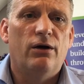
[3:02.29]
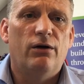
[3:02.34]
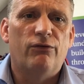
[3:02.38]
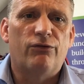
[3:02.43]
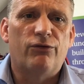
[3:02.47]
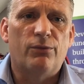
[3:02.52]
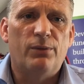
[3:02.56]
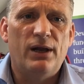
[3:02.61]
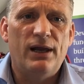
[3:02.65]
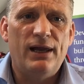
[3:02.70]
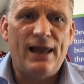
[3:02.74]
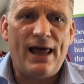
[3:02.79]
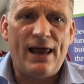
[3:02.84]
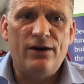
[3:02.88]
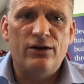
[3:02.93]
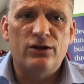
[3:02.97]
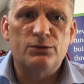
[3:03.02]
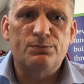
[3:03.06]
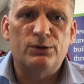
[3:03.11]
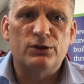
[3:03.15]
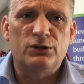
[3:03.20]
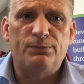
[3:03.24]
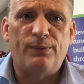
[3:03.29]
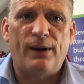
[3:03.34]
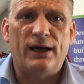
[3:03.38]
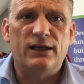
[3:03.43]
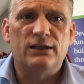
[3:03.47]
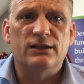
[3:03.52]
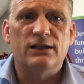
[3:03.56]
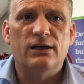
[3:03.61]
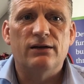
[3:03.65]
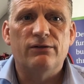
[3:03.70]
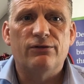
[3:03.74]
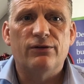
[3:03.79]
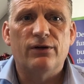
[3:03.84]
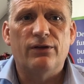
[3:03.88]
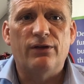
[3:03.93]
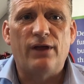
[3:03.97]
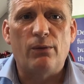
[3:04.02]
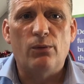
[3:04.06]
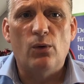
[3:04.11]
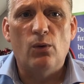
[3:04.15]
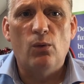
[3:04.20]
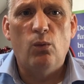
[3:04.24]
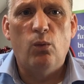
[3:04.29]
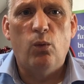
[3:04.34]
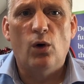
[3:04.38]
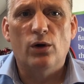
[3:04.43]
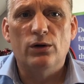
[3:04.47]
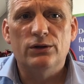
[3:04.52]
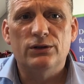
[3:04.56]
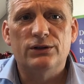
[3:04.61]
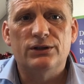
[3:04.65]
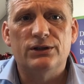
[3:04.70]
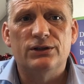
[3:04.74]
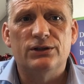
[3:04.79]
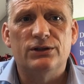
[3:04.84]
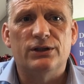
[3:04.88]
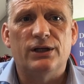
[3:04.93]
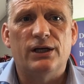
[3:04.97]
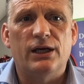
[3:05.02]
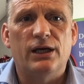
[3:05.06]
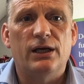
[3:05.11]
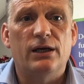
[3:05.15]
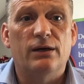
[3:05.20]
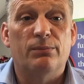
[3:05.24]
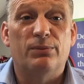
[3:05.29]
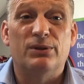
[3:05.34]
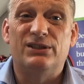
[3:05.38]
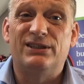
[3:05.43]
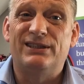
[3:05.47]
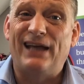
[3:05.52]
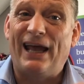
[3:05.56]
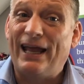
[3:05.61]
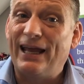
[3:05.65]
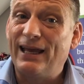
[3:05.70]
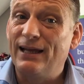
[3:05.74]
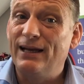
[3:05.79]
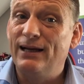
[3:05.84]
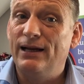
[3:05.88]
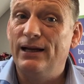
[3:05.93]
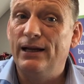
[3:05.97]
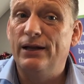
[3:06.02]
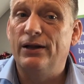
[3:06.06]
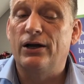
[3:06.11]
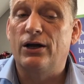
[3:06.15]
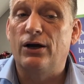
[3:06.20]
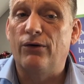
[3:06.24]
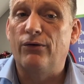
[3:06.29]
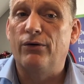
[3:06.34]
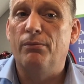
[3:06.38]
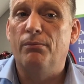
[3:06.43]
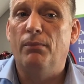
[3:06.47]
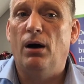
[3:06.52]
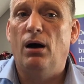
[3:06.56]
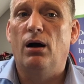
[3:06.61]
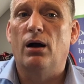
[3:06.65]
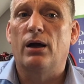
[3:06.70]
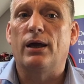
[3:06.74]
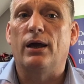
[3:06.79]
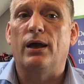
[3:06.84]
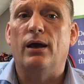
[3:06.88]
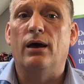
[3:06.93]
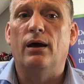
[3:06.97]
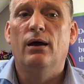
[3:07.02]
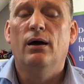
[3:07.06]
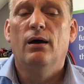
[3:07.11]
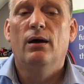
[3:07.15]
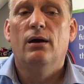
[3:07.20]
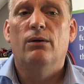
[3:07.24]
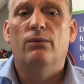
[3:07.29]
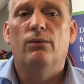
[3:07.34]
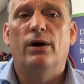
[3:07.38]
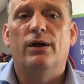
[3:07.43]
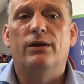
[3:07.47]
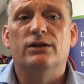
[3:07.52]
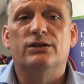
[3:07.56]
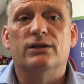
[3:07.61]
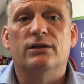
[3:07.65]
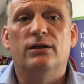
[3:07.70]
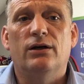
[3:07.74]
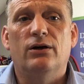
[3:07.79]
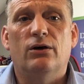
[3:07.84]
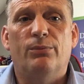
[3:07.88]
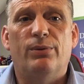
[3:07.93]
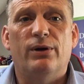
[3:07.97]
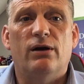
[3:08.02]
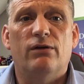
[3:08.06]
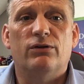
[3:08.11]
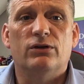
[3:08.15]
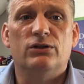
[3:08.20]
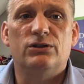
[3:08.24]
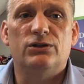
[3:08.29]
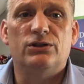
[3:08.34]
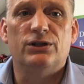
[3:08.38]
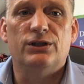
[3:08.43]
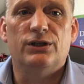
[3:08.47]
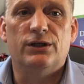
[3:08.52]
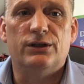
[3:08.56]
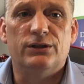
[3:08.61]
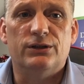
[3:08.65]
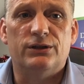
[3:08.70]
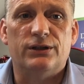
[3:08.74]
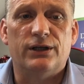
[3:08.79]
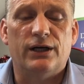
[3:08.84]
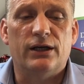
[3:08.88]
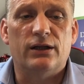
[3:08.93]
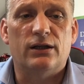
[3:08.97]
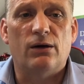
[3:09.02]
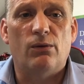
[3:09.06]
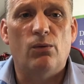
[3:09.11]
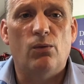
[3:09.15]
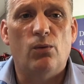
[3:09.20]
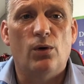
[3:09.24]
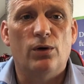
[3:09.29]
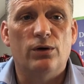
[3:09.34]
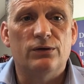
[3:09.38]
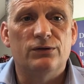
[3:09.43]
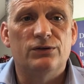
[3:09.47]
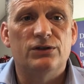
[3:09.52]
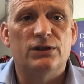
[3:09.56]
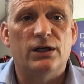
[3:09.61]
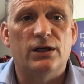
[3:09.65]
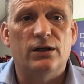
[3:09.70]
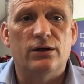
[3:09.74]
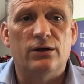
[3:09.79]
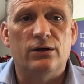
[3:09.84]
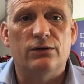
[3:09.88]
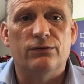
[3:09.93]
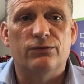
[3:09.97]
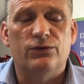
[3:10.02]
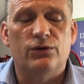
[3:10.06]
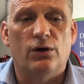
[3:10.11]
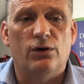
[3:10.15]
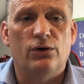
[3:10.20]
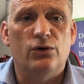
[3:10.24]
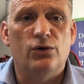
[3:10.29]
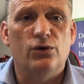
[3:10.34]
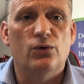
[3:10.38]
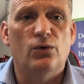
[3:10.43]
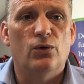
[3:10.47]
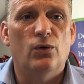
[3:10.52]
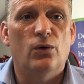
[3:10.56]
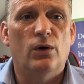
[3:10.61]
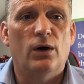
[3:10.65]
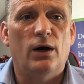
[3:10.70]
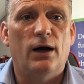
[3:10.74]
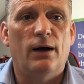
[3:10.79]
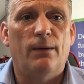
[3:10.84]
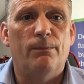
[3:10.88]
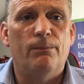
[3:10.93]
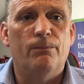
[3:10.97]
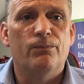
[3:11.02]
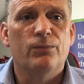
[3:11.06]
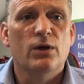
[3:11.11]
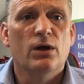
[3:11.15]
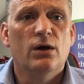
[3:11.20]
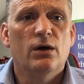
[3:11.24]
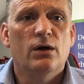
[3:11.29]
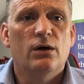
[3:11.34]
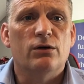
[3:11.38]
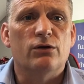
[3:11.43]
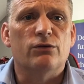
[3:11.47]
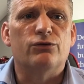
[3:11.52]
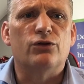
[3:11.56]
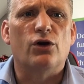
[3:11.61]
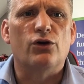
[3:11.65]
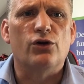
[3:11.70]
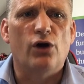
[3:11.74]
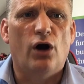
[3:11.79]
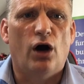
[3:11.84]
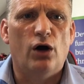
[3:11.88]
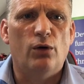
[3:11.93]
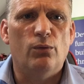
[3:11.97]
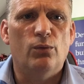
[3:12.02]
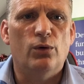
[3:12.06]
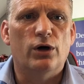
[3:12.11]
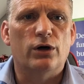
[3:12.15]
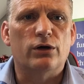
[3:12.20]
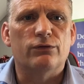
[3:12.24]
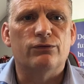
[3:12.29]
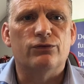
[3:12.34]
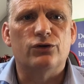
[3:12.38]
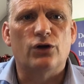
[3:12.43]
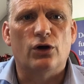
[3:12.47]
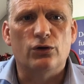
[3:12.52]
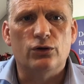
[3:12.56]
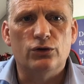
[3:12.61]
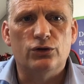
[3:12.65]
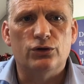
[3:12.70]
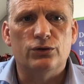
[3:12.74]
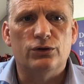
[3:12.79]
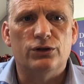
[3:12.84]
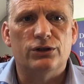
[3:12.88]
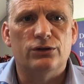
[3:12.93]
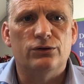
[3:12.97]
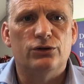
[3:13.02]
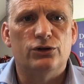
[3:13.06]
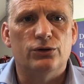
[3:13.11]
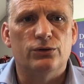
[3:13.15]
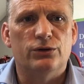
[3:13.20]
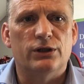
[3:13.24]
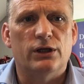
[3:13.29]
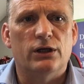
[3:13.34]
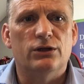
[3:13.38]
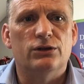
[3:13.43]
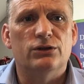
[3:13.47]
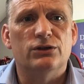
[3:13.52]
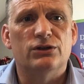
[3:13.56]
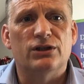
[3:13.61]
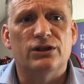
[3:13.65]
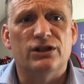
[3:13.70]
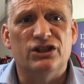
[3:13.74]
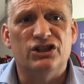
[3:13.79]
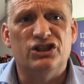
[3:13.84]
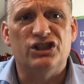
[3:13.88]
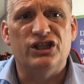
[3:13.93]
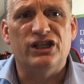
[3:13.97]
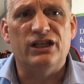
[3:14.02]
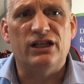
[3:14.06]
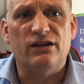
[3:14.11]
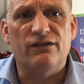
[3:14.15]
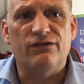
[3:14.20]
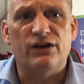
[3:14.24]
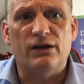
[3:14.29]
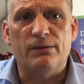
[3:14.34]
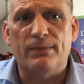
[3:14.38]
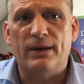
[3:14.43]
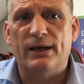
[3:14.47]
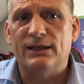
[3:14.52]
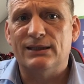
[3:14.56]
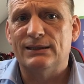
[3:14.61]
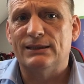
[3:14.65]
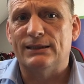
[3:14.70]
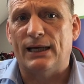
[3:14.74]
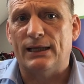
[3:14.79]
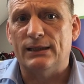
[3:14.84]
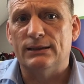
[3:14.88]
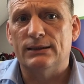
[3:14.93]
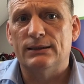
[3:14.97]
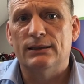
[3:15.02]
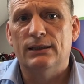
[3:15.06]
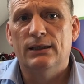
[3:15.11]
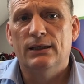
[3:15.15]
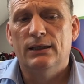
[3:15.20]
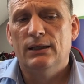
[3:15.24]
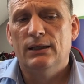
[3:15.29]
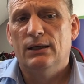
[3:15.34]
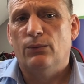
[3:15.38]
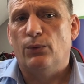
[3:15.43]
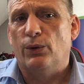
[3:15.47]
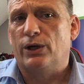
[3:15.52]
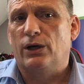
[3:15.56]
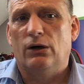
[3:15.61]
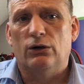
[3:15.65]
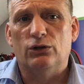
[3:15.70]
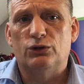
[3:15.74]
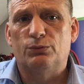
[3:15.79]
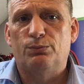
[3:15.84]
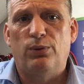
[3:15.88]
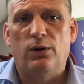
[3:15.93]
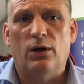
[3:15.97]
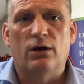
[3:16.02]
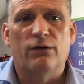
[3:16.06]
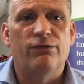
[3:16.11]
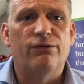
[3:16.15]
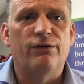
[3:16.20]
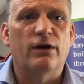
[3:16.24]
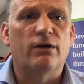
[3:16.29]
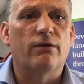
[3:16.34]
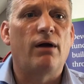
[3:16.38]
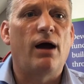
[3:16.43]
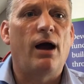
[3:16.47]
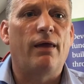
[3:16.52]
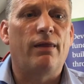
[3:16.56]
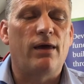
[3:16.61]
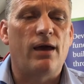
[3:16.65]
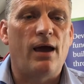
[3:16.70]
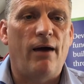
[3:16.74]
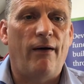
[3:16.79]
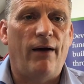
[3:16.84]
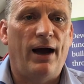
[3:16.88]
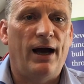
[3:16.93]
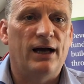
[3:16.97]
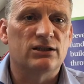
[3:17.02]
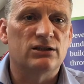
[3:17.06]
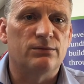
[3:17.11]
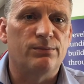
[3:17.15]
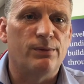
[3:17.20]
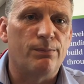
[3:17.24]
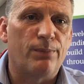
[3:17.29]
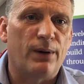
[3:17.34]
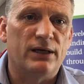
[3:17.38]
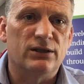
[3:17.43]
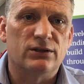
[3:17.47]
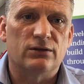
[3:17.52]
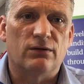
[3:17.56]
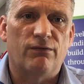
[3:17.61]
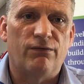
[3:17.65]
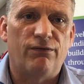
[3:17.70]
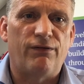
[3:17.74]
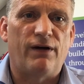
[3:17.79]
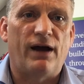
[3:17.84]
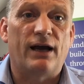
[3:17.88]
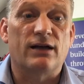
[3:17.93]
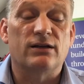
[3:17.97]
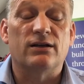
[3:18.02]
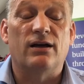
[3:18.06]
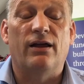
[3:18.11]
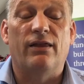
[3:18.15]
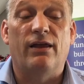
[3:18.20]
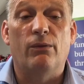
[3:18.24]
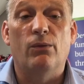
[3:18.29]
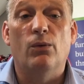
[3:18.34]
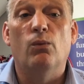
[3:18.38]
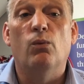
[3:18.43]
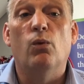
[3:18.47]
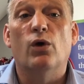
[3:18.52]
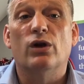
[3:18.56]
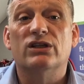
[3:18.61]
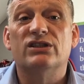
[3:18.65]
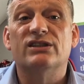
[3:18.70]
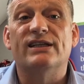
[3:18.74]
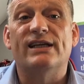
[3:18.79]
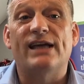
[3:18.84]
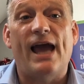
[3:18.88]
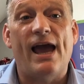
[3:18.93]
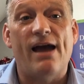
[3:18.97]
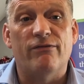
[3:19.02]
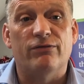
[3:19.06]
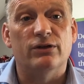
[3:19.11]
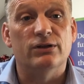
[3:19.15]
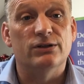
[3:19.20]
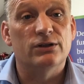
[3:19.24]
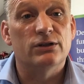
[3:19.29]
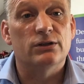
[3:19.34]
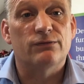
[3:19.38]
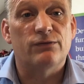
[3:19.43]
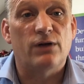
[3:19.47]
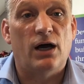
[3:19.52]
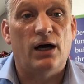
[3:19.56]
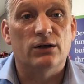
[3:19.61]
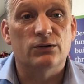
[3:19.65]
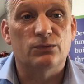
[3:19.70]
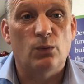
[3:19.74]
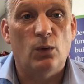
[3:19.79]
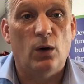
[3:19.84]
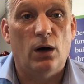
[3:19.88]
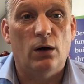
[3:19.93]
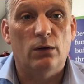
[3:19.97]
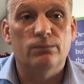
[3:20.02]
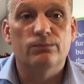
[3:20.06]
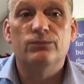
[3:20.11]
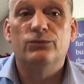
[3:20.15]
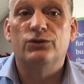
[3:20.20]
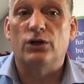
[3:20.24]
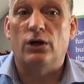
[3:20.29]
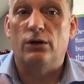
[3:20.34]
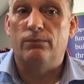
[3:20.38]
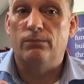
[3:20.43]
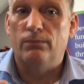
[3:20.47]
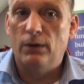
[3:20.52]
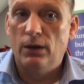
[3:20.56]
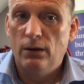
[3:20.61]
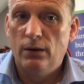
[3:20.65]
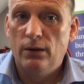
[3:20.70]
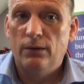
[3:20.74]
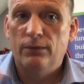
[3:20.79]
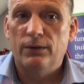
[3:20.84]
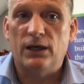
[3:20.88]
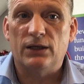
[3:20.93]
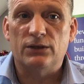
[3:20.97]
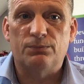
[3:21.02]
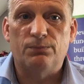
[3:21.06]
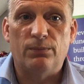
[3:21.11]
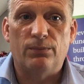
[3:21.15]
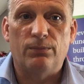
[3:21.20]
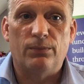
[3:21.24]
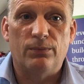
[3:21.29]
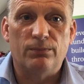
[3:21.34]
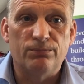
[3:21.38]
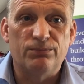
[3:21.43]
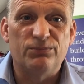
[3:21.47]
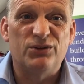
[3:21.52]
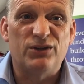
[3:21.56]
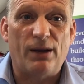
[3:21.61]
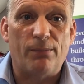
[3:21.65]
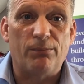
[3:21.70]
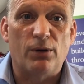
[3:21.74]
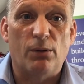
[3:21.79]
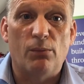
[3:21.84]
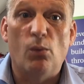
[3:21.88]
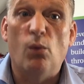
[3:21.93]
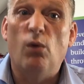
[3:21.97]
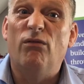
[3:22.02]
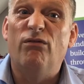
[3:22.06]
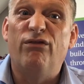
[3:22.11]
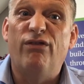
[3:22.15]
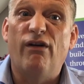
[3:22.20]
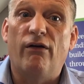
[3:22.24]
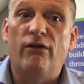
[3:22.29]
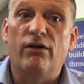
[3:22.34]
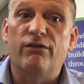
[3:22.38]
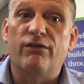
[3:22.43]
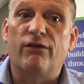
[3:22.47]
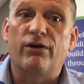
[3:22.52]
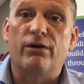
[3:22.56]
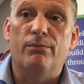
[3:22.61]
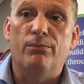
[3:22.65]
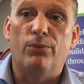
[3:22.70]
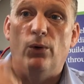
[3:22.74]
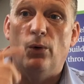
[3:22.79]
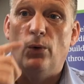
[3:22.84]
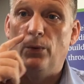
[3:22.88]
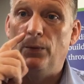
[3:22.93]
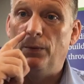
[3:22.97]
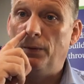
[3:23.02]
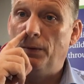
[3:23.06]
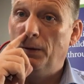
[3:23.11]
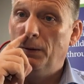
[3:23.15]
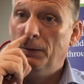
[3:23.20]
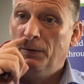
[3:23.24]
From a lender's perspective, they will want to see, particularly in the current market where there's a little bit of uncertainty, they'll want to see that you've done your homework, you've done your due diligence, and the GDV makes sense. We can't just pluck a figure out of the air. It has to be based on fact, and they will want to see evidence of that as well. So that's step number one, very, very important.